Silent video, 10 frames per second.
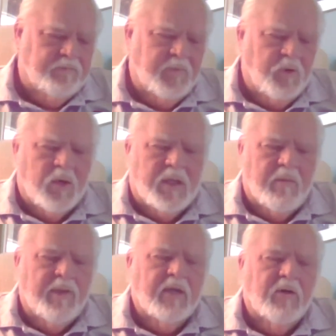it wasn't a
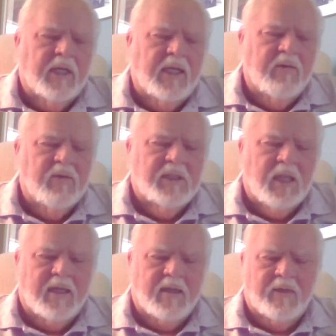building, it was
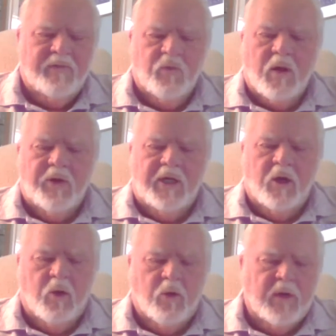like a
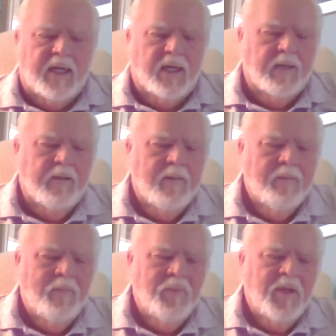rodeo arena.
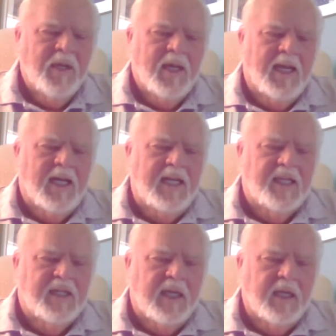And he
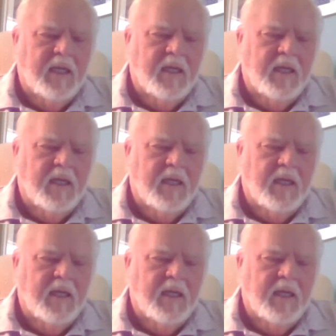said,